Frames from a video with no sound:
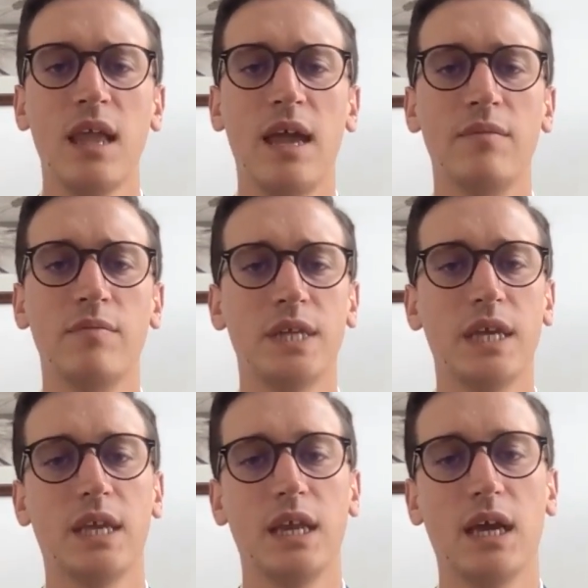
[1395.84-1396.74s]
And in
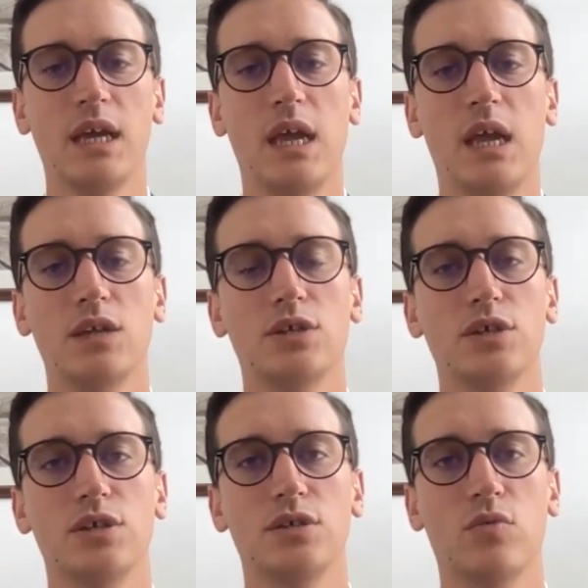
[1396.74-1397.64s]
particular,
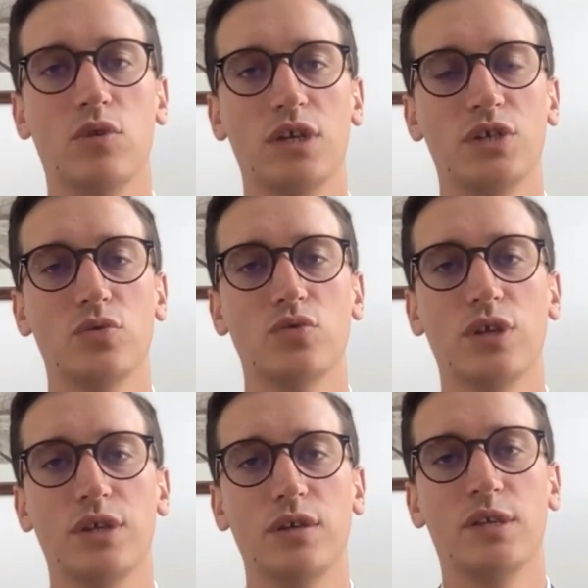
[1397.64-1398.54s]
what it should
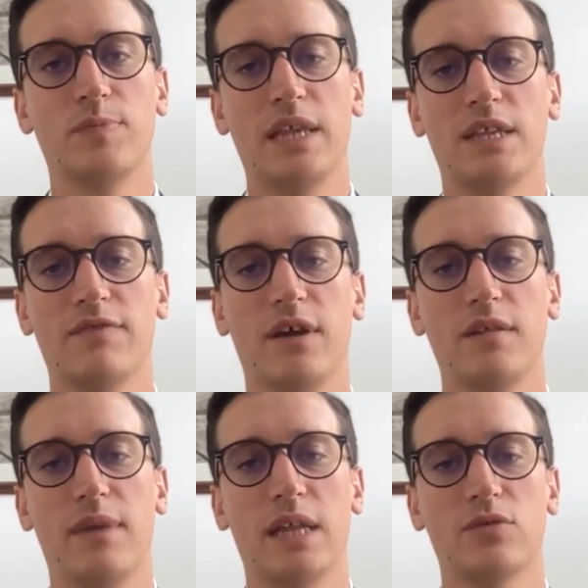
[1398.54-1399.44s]
also do is specify
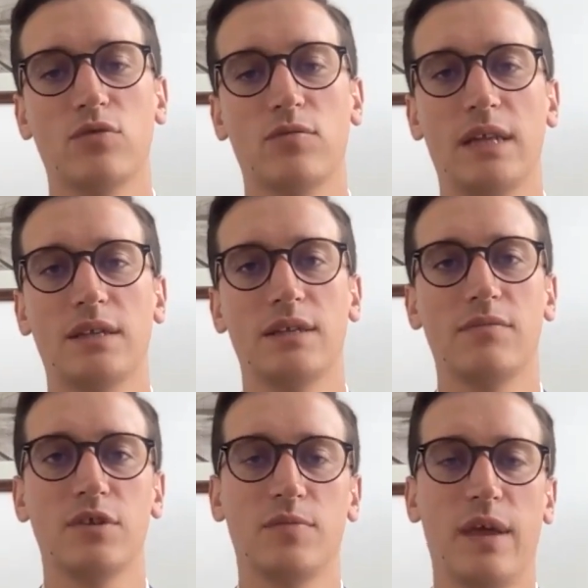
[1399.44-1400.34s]
the matter or matters
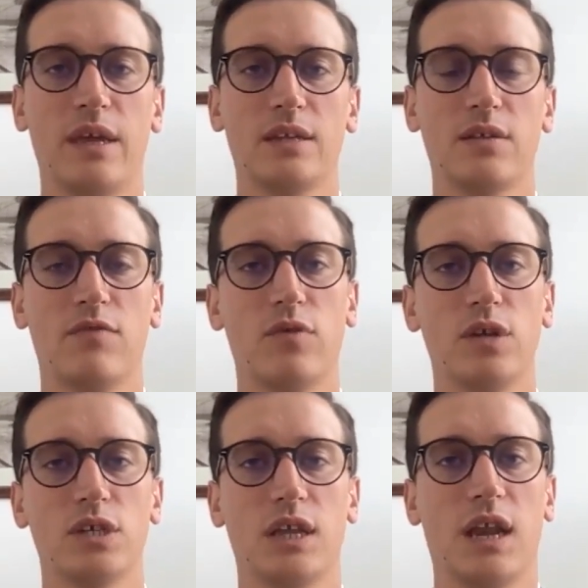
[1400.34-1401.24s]
in respect of
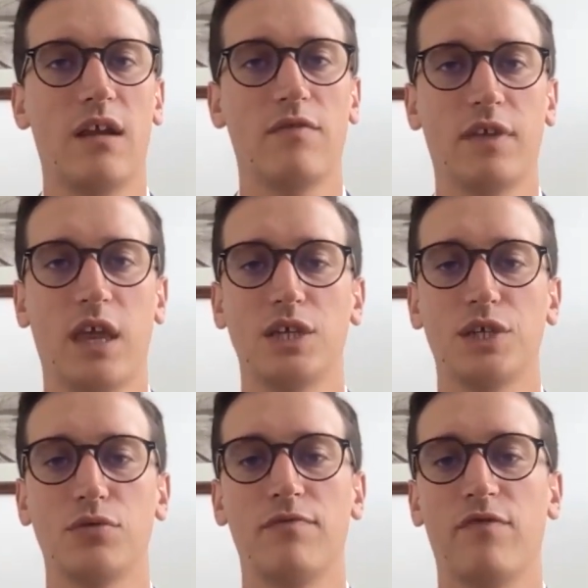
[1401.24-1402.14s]
which the
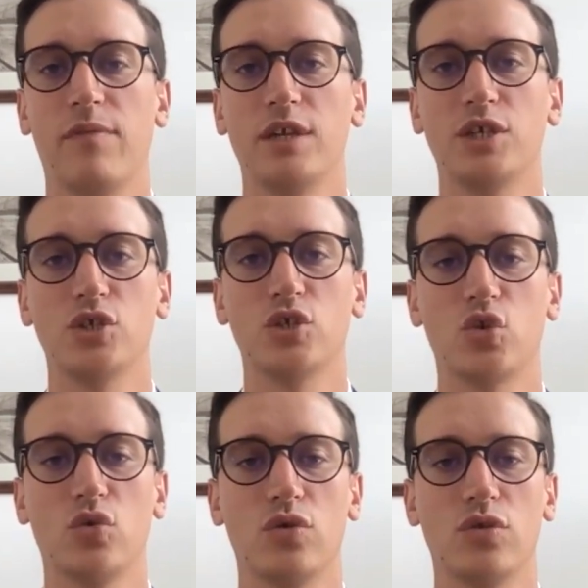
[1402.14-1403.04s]
clarification or information
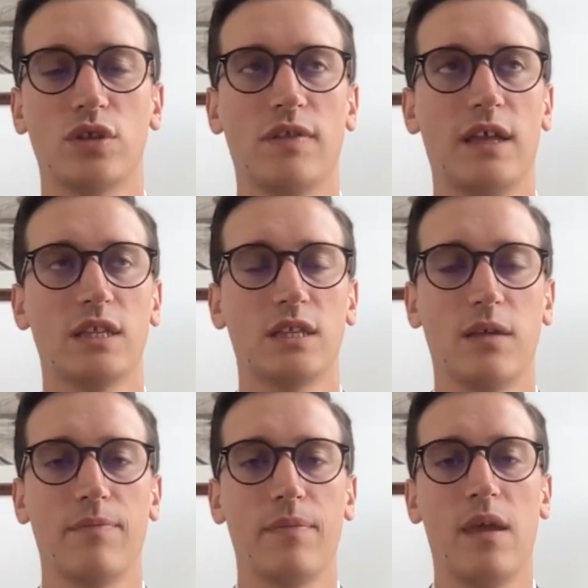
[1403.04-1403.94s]
sought. So that's
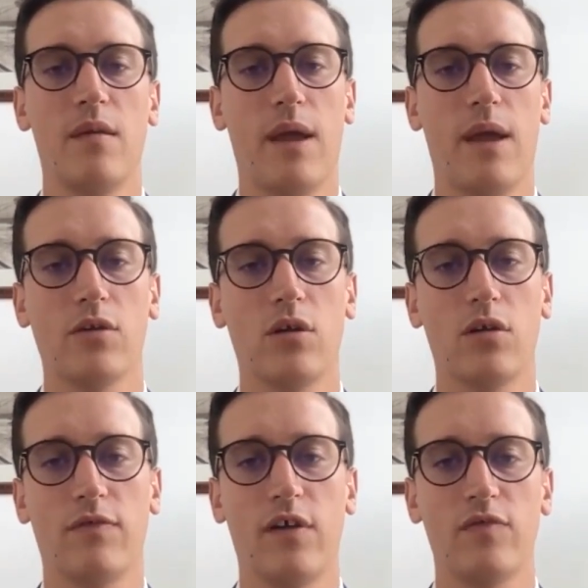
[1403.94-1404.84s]

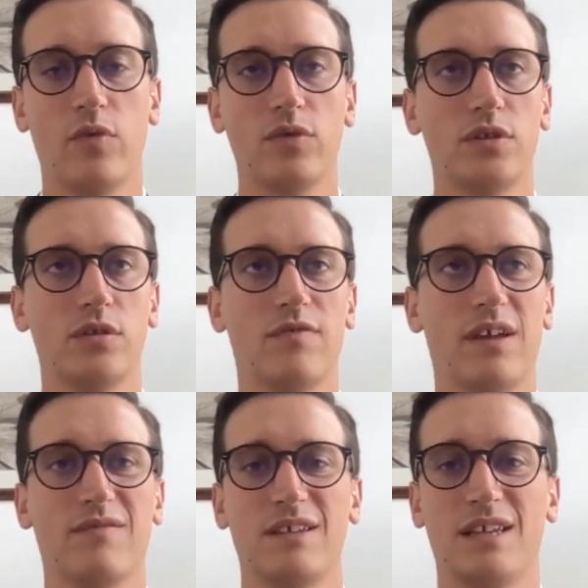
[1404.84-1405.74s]
paragraph 5.2,
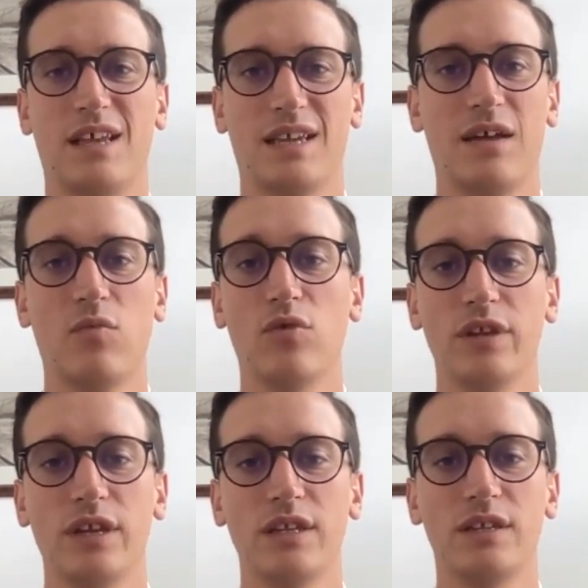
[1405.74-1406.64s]
effectively setting out
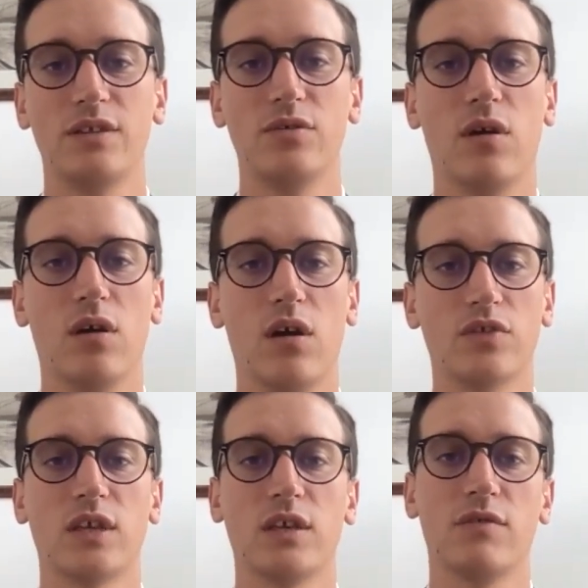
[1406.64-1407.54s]
what it is you are
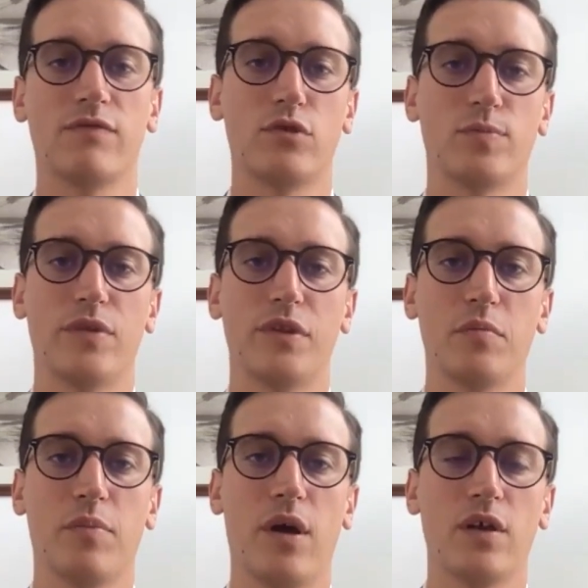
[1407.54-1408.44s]
asking of the
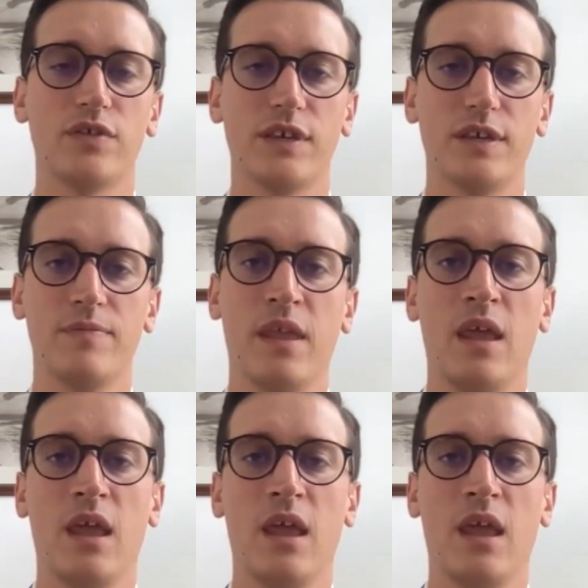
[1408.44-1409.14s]
responding party.